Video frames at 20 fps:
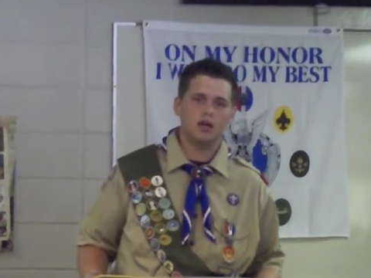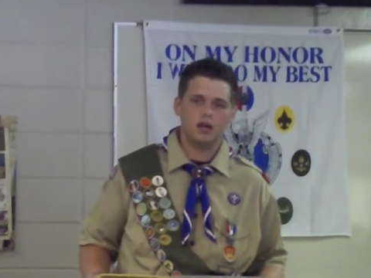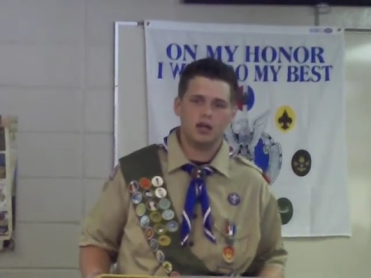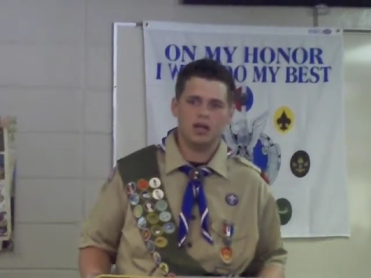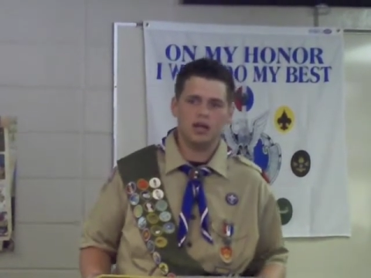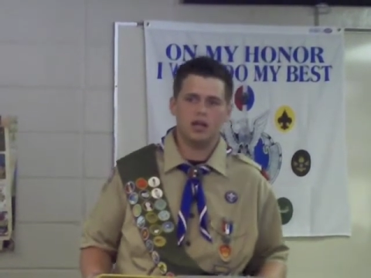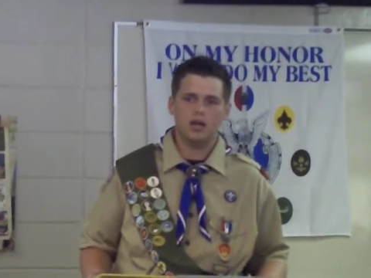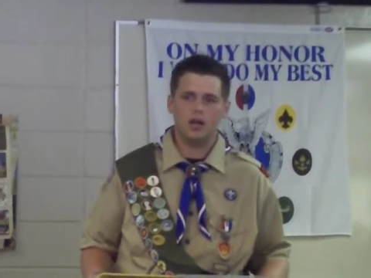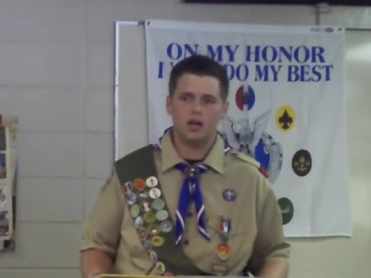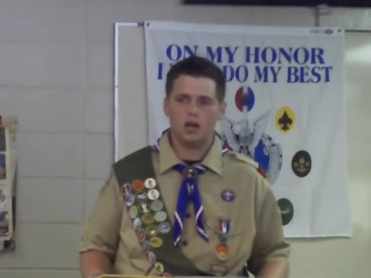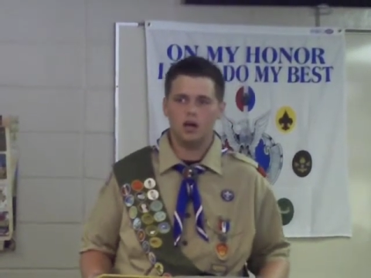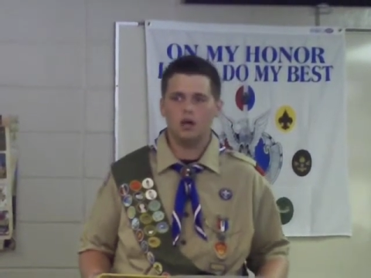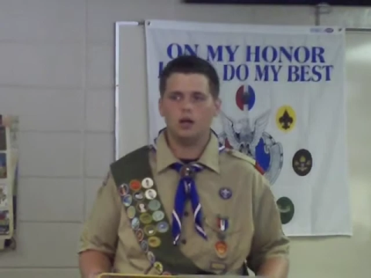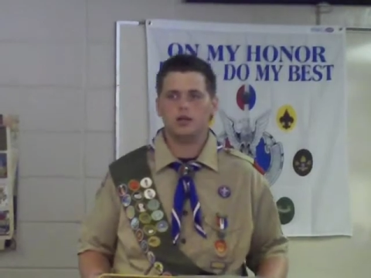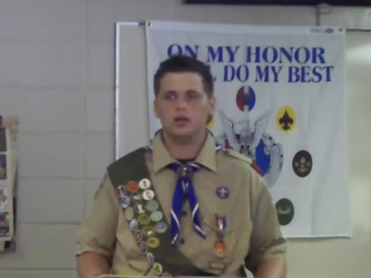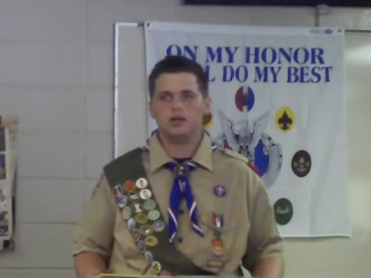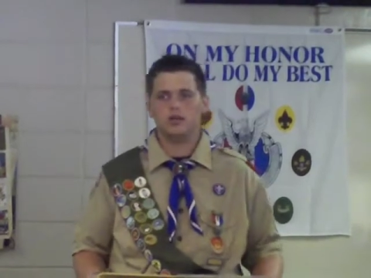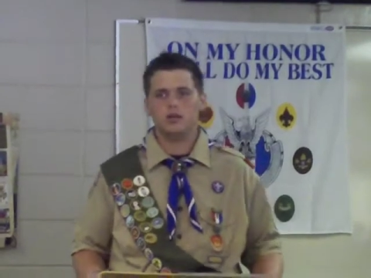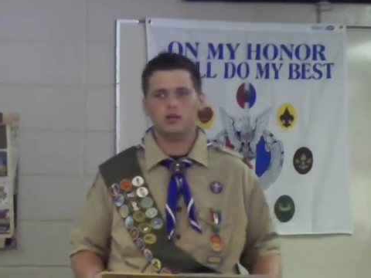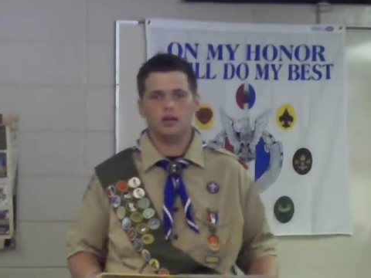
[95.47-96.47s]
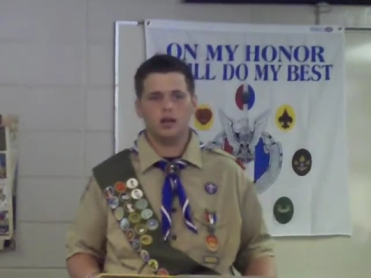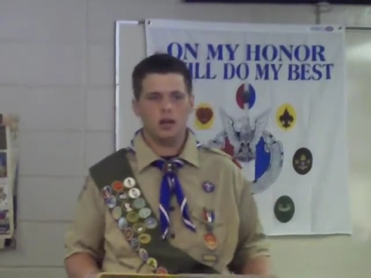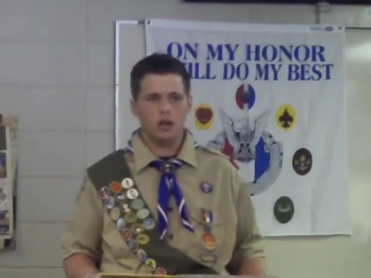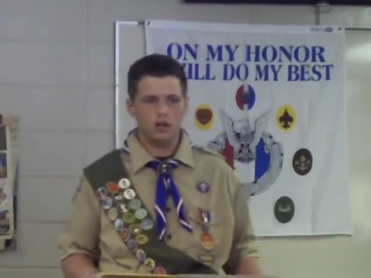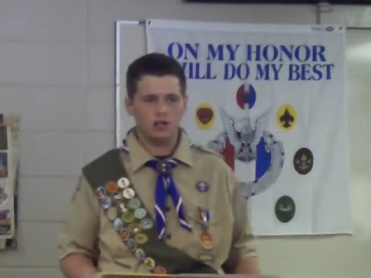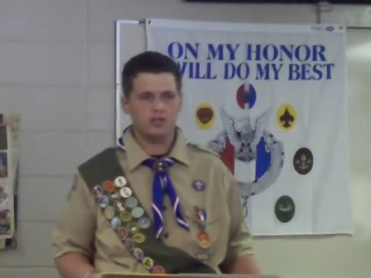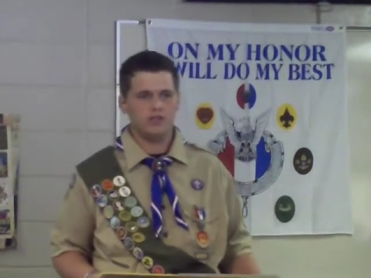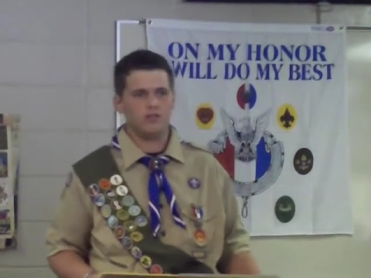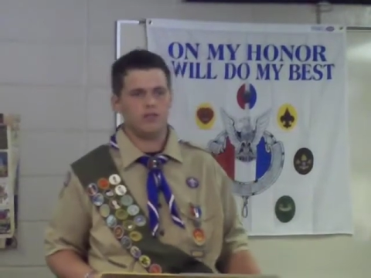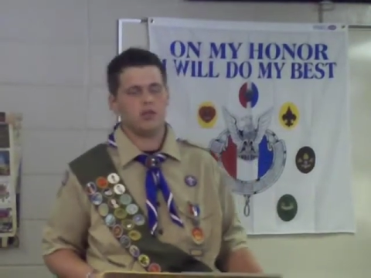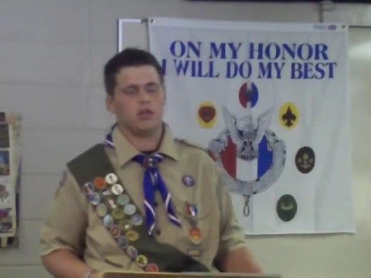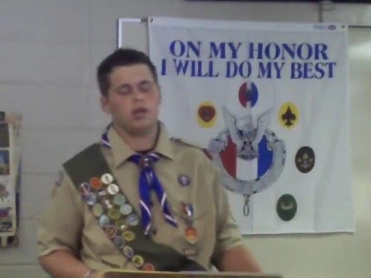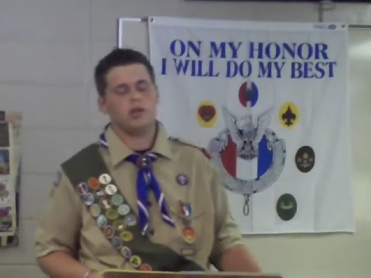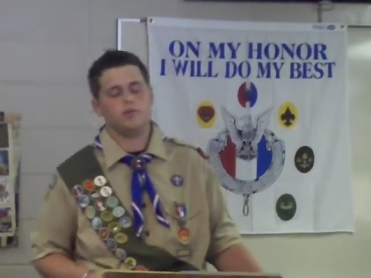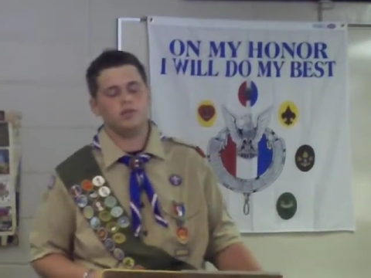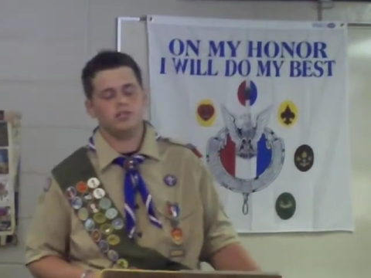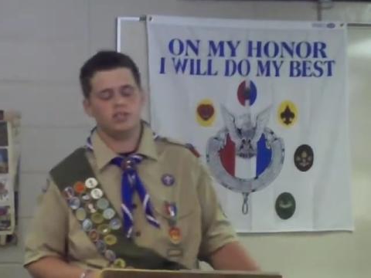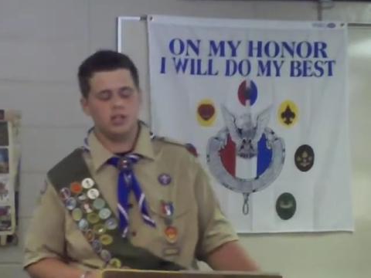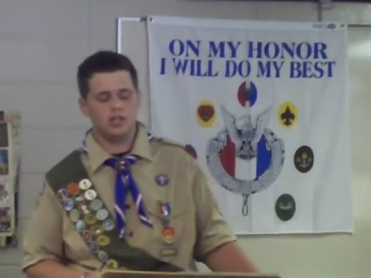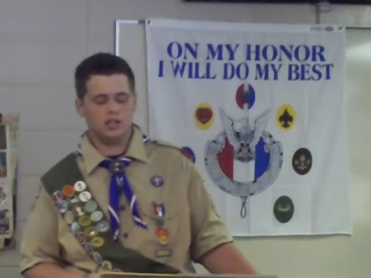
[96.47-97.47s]
Okay, on different
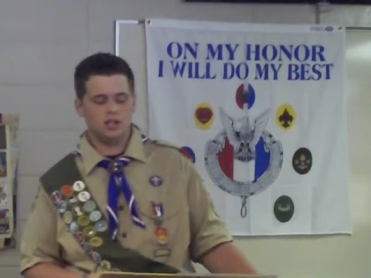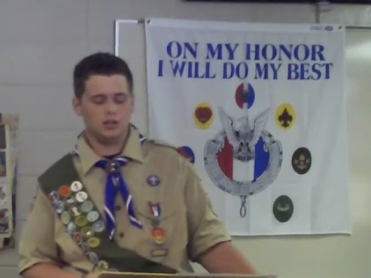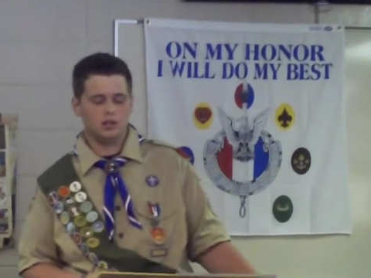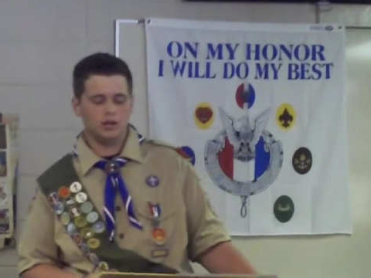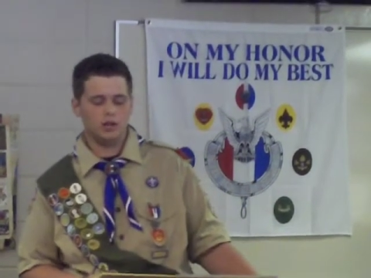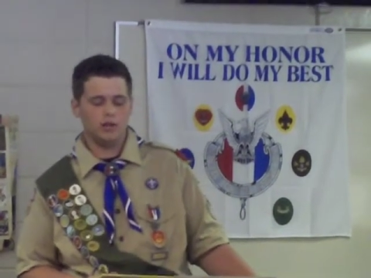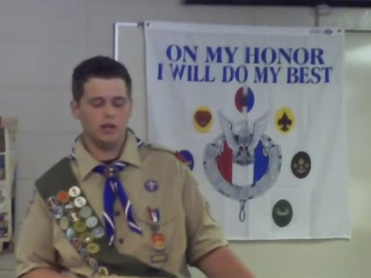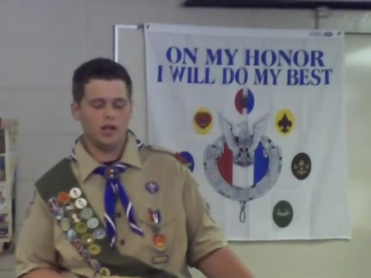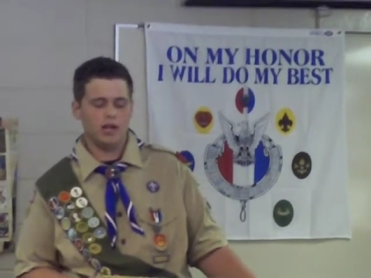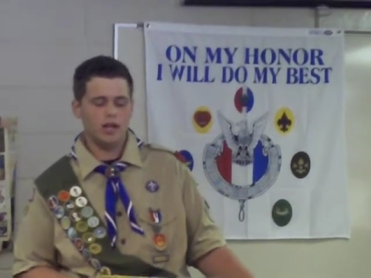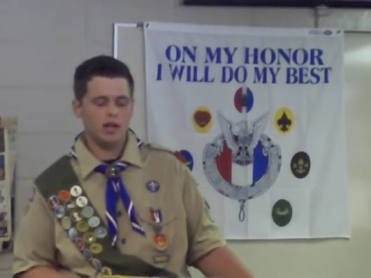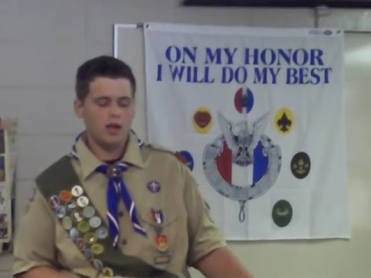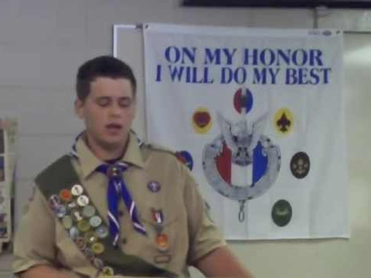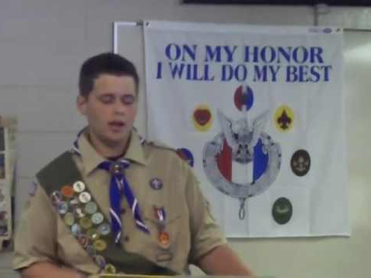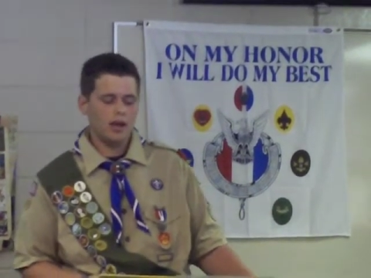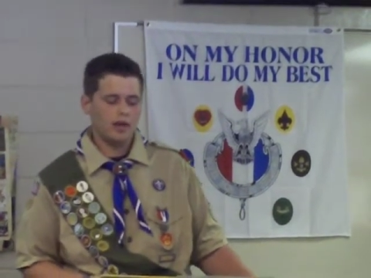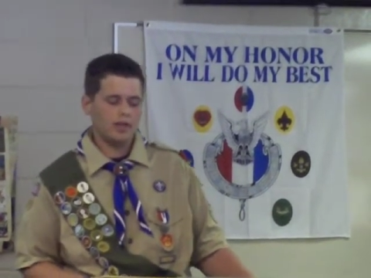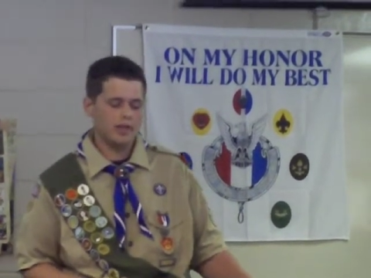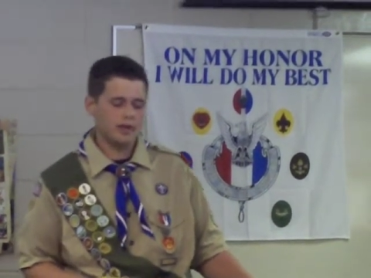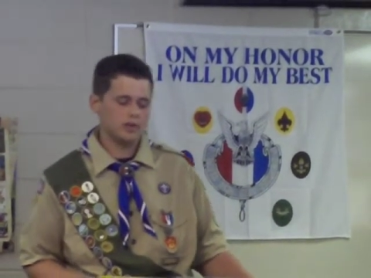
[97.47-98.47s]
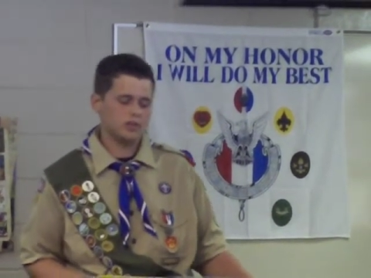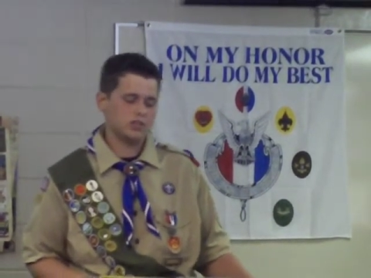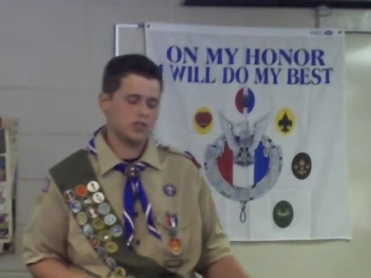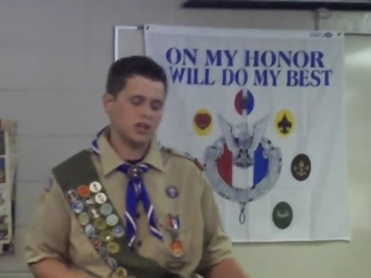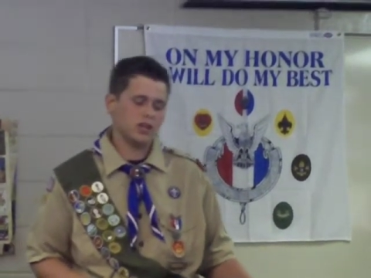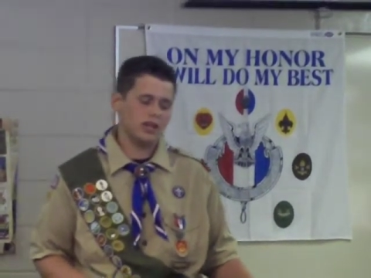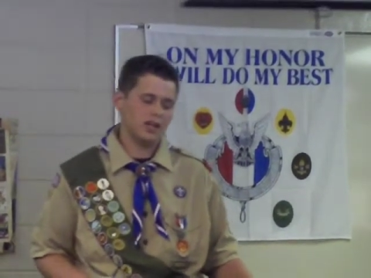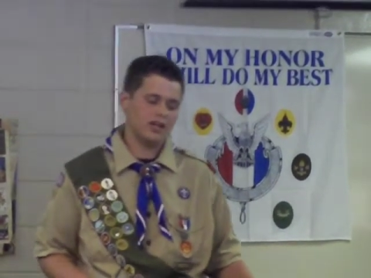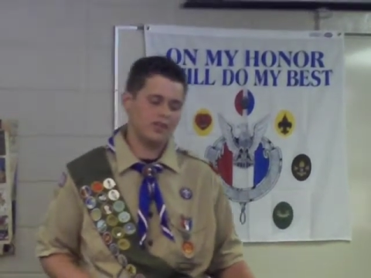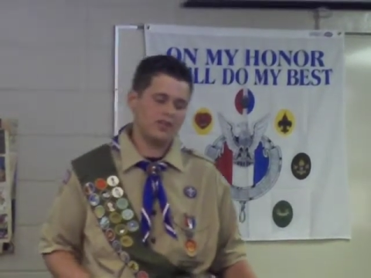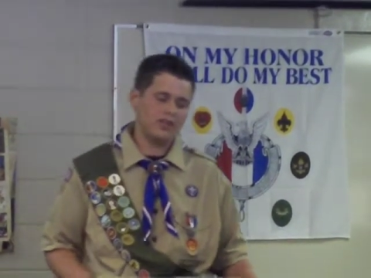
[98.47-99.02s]
campouts, I did learn a lot, and that was good.